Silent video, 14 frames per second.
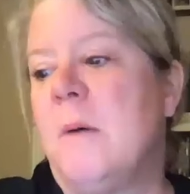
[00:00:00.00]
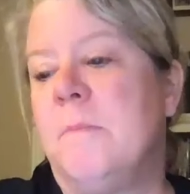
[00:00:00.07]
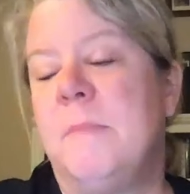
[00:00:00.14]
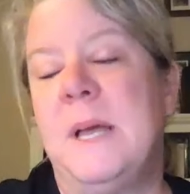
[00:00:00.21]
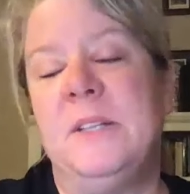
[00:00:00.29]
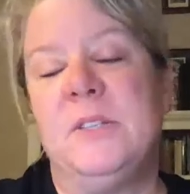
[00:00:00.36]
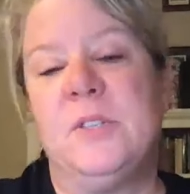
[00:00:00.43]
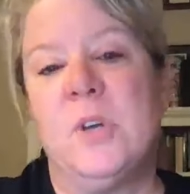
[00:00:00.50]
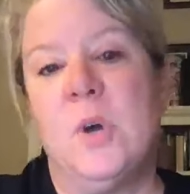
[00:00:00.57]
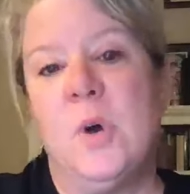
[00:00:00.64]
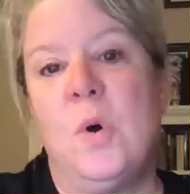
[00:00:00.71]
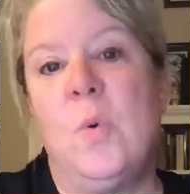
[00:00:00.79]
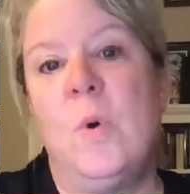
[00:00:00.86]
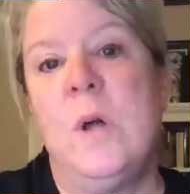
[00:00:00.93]
And
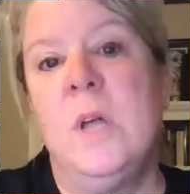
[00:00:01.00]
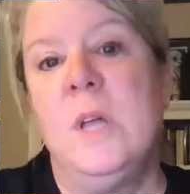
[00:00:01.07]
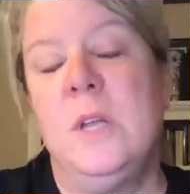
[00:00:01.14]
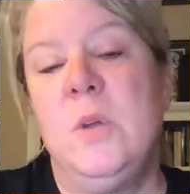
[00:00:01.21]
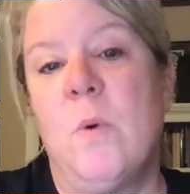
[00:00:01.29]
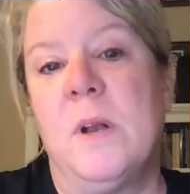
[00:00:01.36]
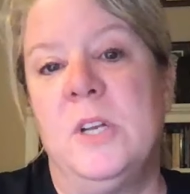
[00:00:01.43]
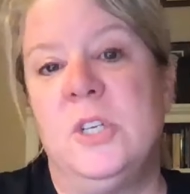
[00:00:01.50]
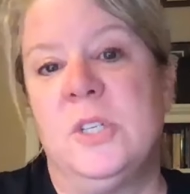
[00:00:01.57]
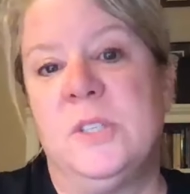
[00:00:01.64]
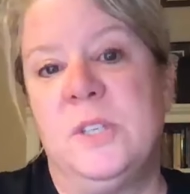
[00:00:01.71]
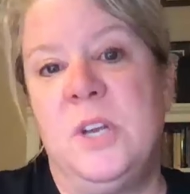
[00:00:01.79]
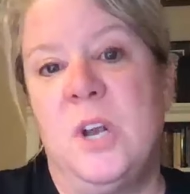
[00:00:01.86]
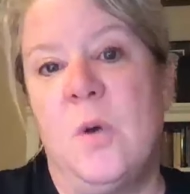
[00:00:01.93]
so you want to
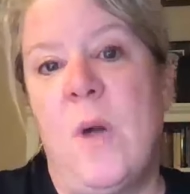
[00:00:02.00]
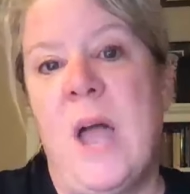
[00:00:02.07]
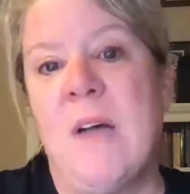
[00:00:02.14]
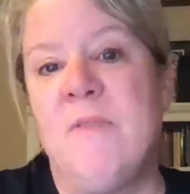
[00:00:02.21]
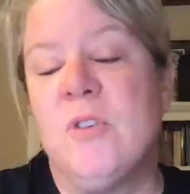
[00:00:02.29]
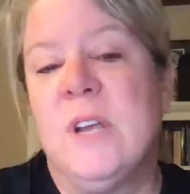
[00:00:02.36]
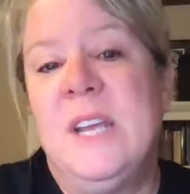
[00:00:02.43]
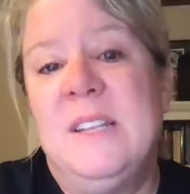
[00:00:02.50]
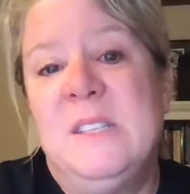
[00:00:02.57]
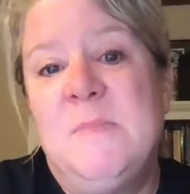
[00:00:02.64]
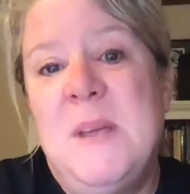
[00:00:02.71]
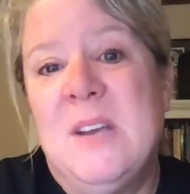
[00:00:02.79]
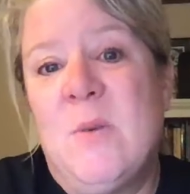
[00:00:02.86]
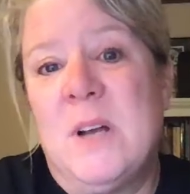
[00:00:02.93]
just, have your kids
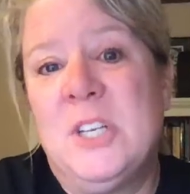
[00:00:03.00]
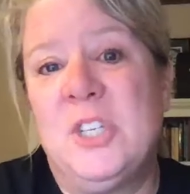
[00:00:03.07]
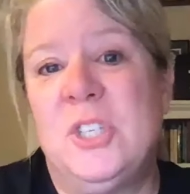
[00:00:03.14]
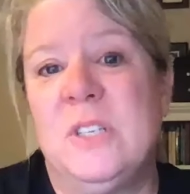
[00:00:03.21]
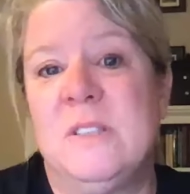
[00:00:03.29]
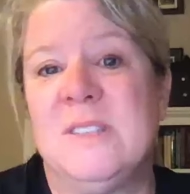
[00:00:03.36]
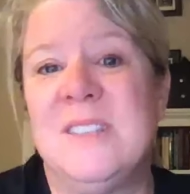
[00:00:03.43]
make questions.